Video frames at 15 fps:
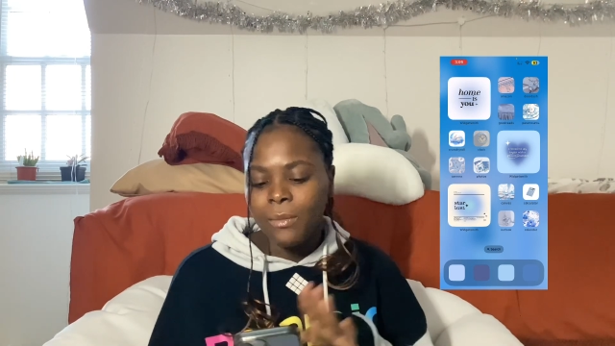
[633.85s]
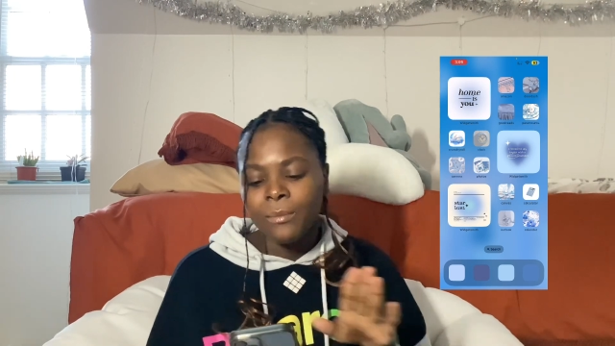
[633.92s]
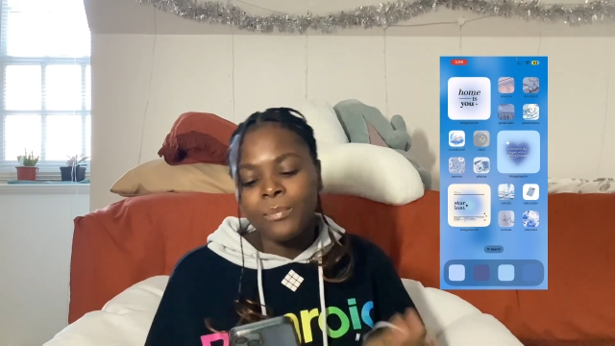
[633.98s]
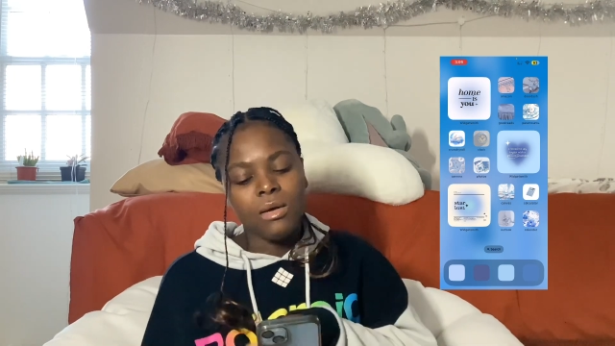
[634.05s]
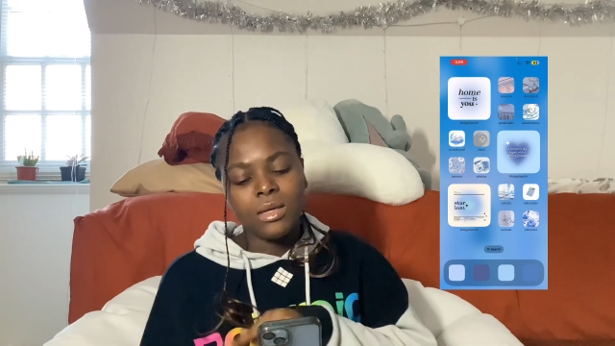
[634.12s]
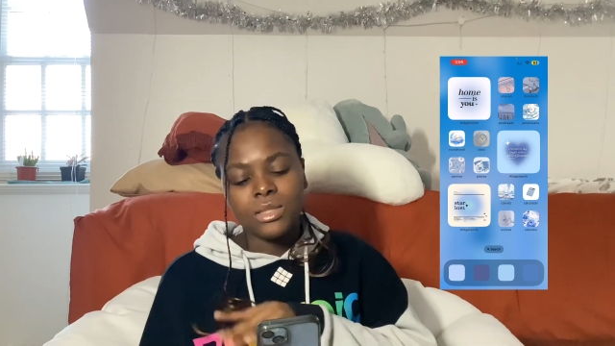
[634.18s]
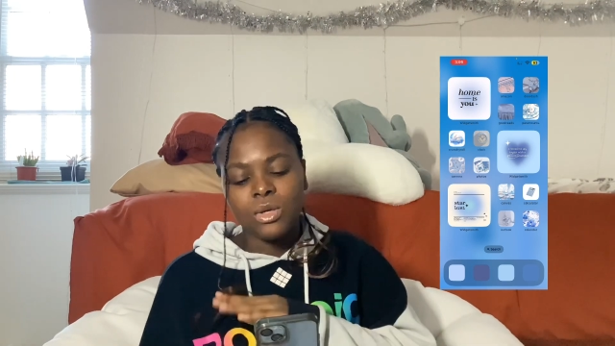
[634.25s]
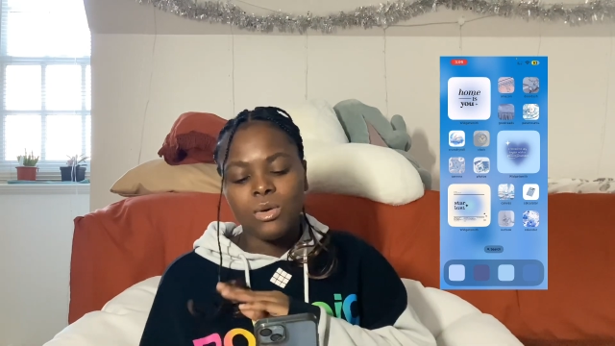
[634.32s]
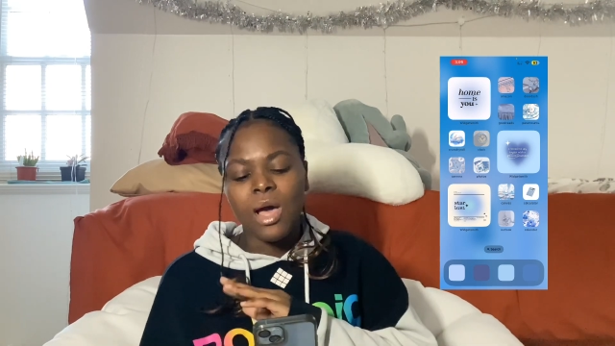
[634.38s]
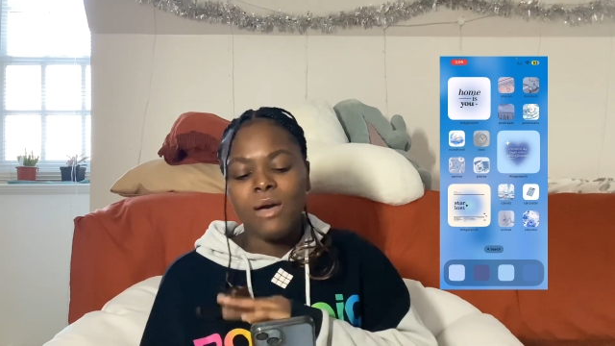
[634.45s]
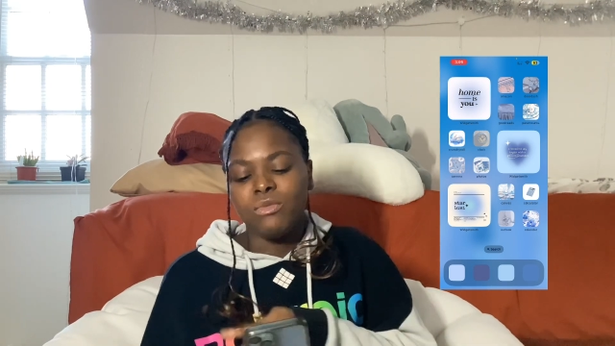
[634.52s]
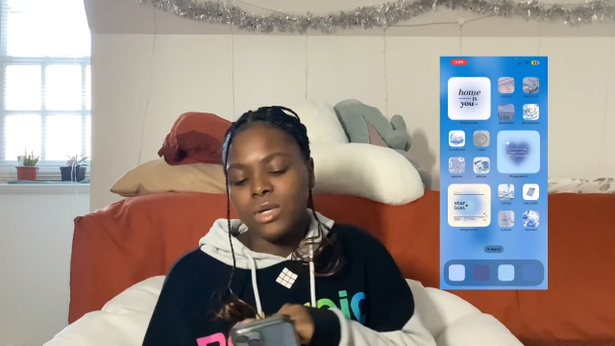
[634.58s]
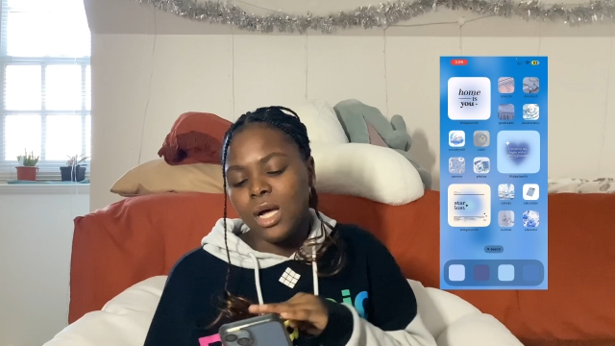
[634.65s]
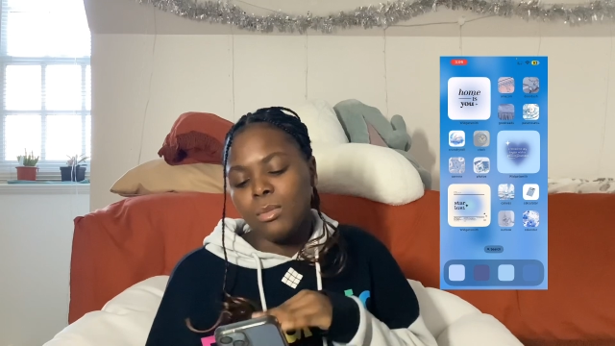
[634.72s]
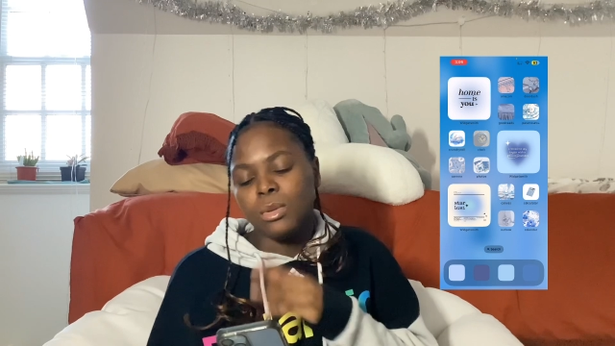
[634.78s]
I also have
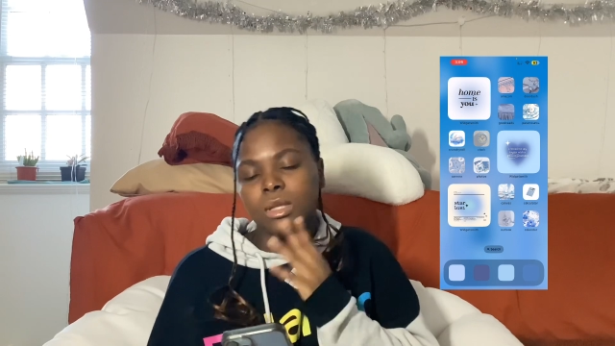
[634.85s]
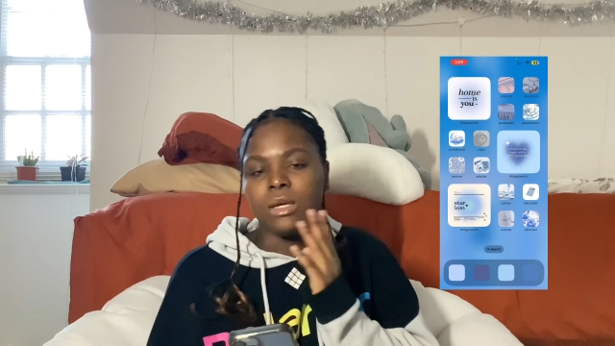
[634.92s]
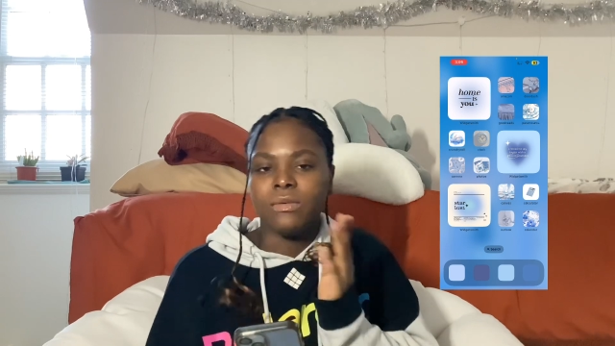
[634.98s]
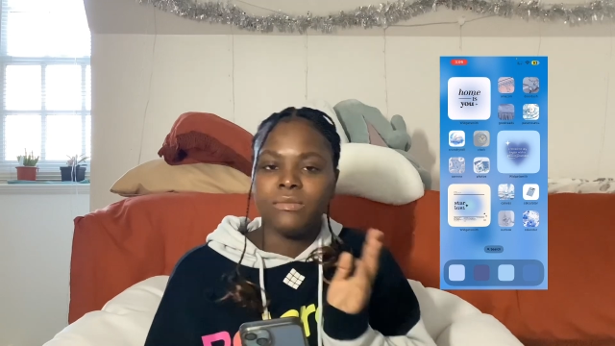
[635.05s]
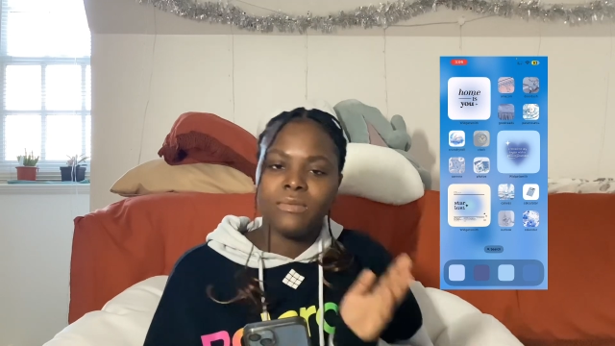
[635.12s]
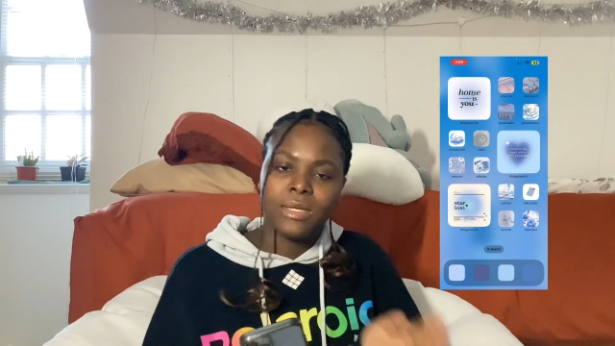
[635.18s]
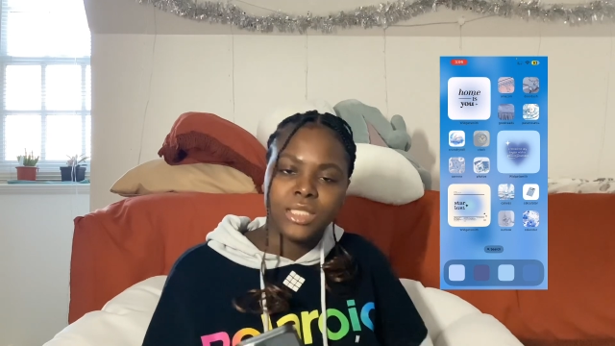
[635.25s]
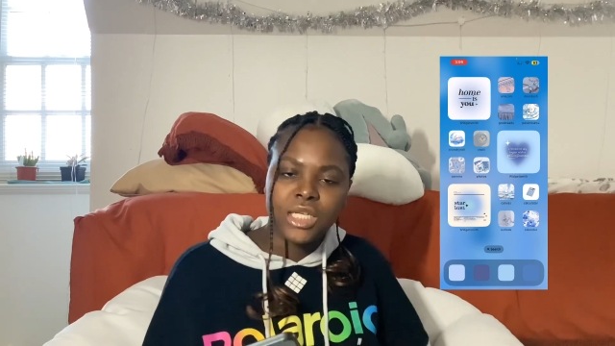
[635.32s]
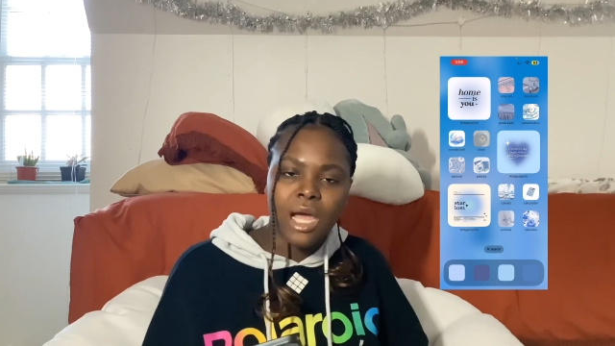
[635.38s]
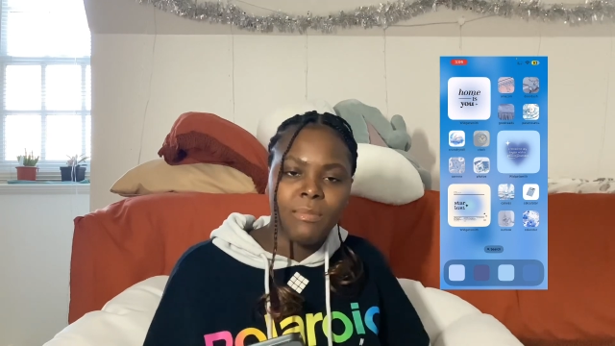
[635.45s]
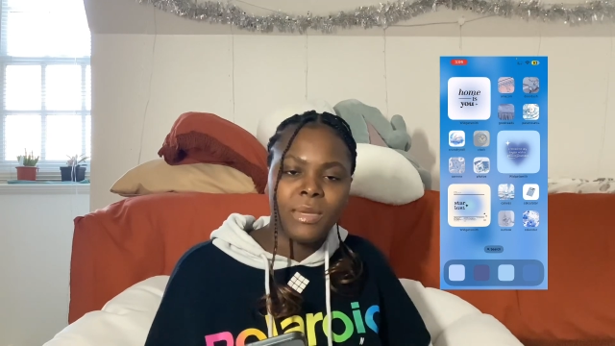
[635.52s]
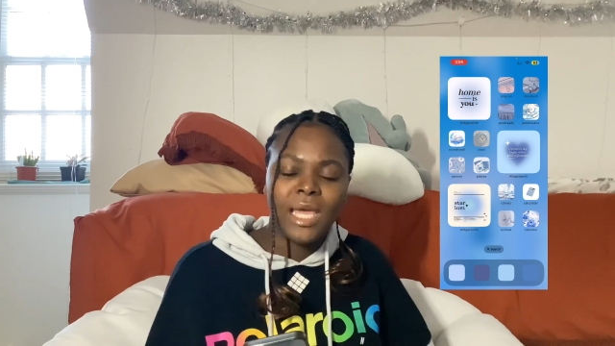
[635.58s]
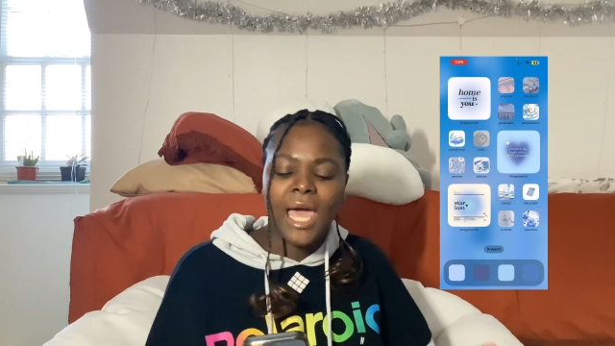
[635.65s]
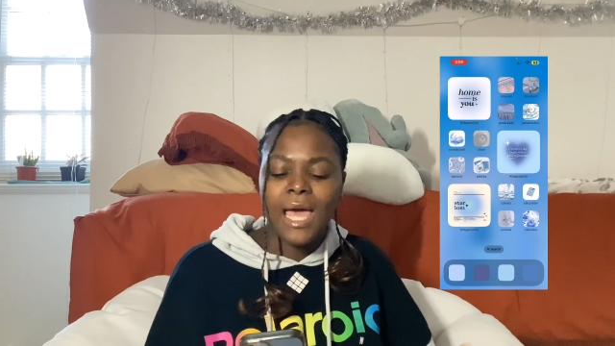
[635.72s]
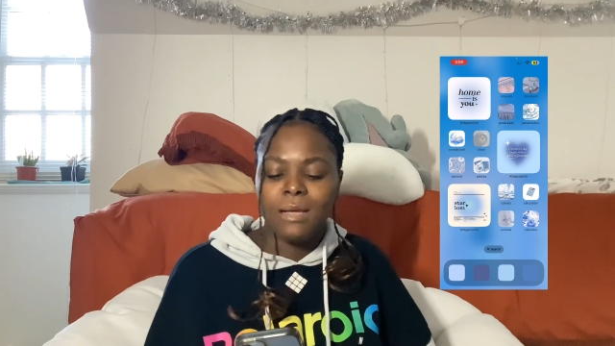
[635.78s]
a couple of
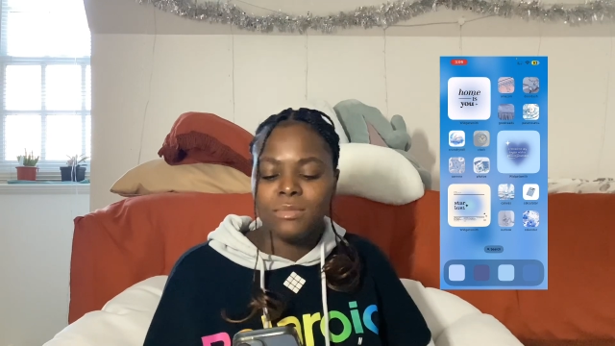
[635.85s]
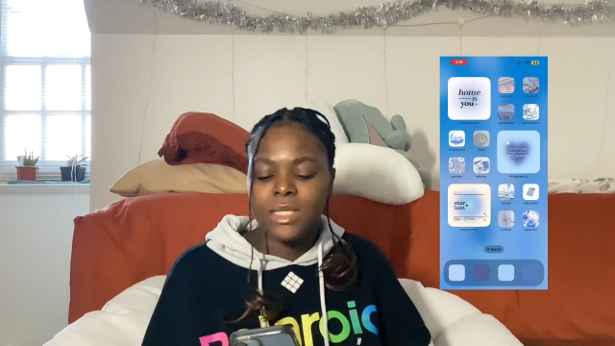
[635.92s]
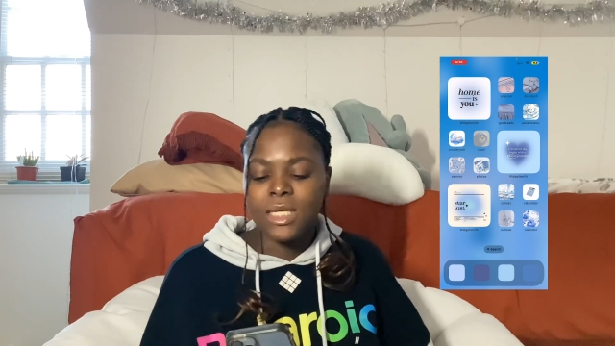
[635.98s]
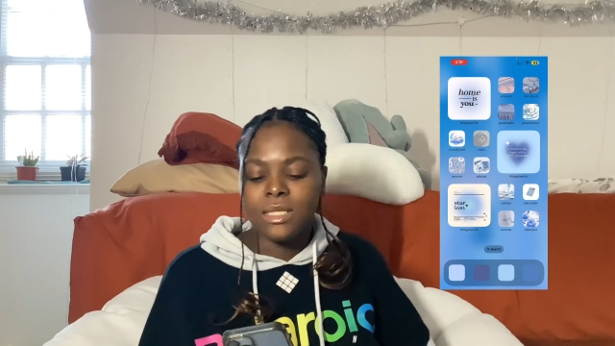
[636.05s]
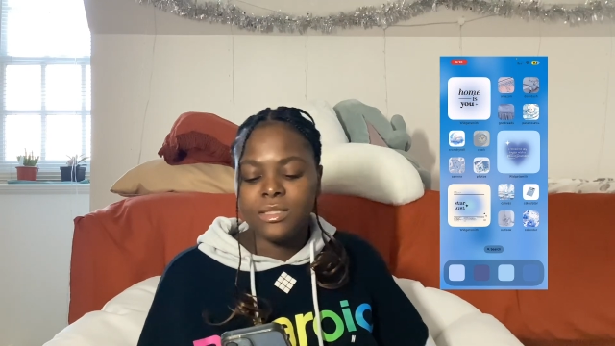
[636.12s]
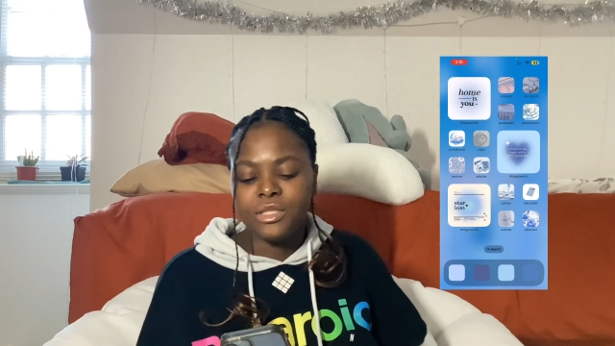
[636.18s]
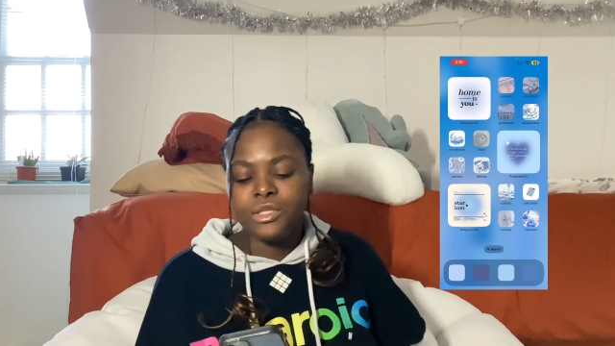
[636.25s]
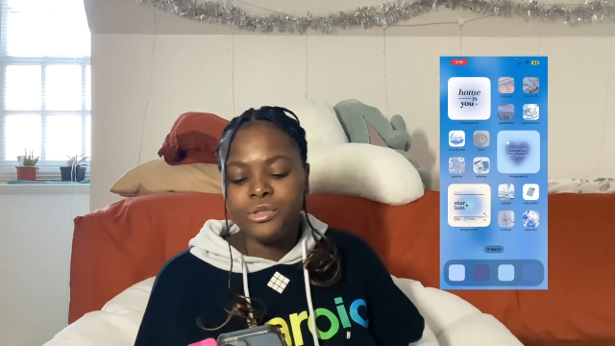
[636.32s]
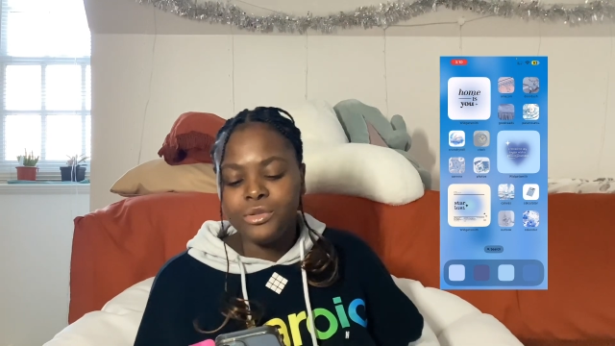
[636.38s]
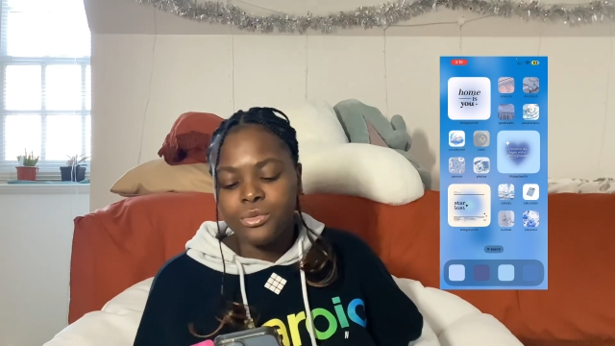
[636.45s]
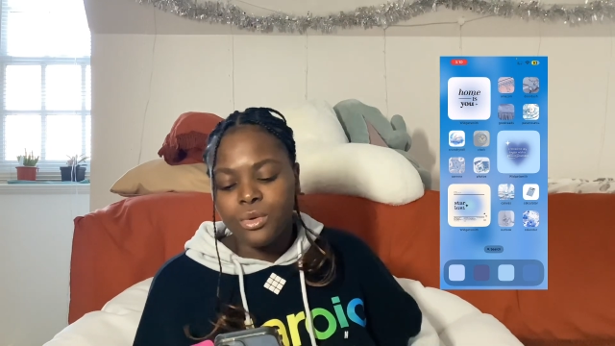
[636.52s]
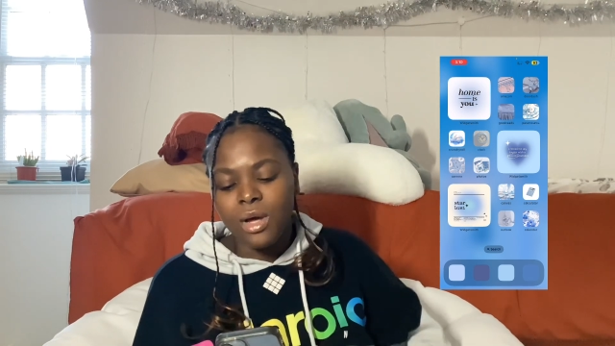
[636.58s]
shopping apps and 2